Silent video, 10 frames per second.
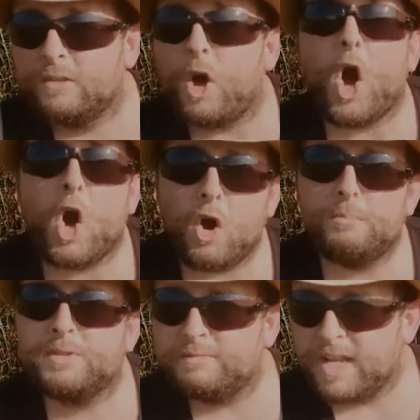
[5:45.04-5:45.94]

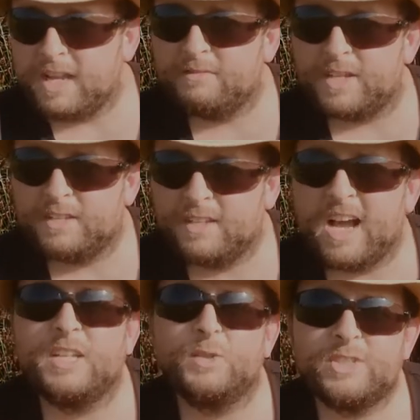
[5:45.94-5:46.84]
harps of David,
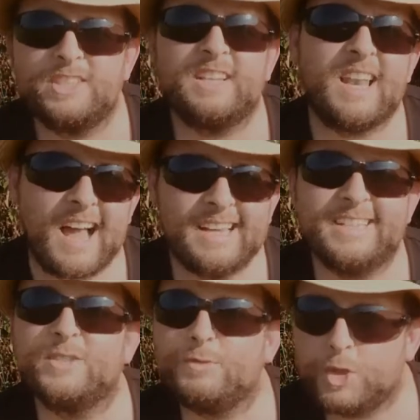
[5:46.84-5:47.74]
and you'll see the
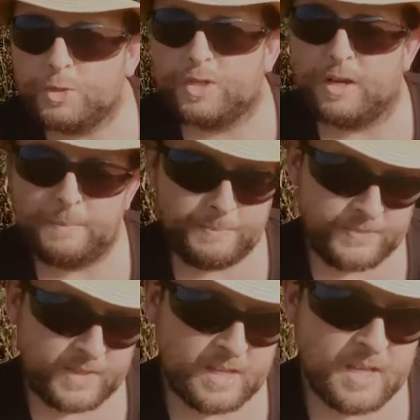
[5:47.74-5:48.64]
lions of Judah.
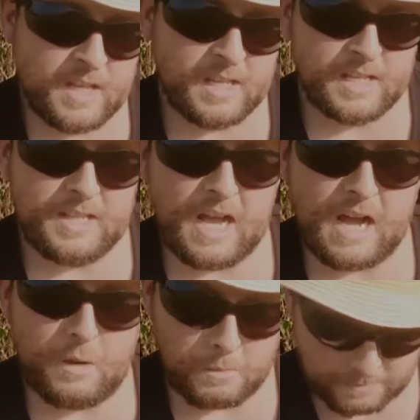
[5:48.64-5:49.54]
Now,